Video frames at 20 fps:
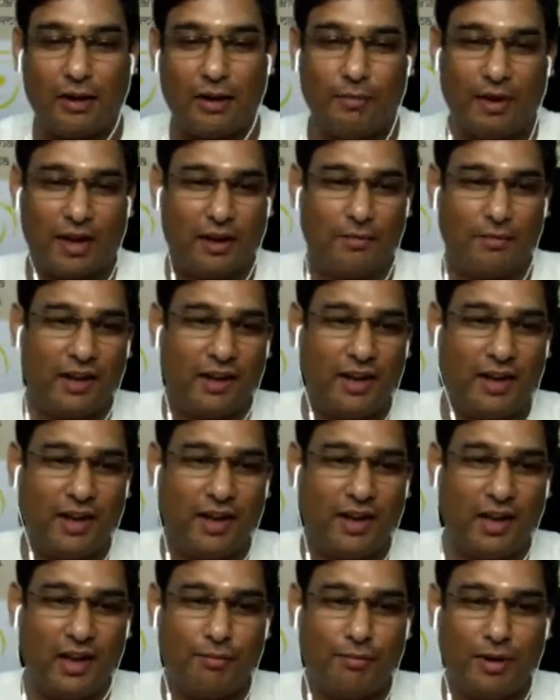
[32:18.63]

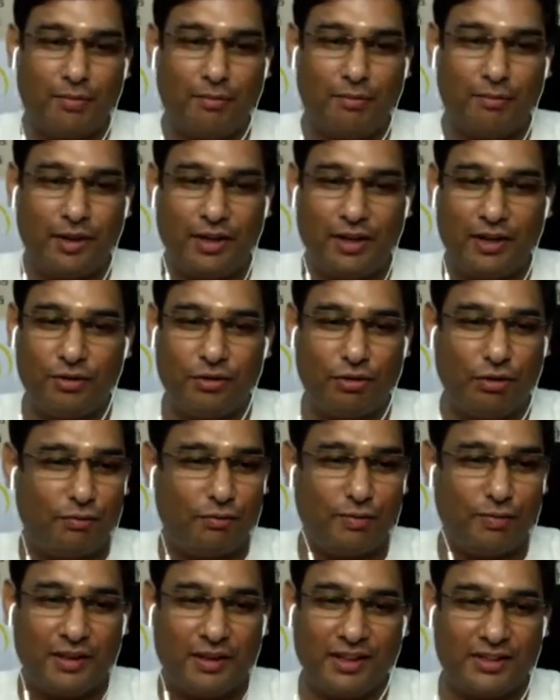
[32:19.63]
parame brahmani
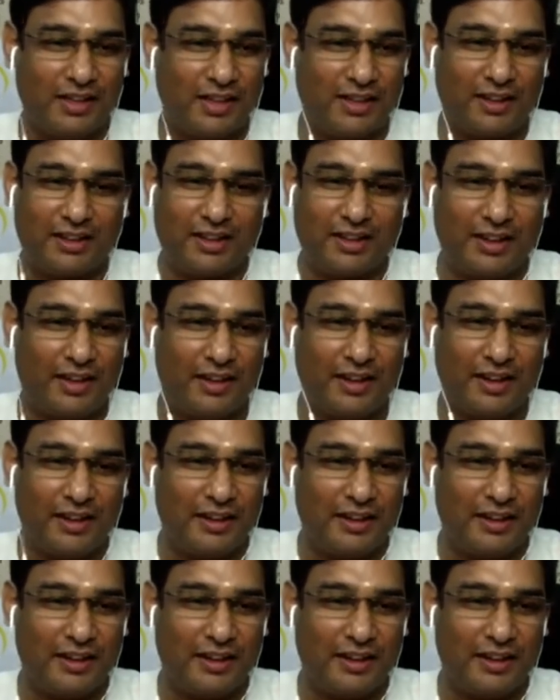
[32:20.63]
kopina saktaha.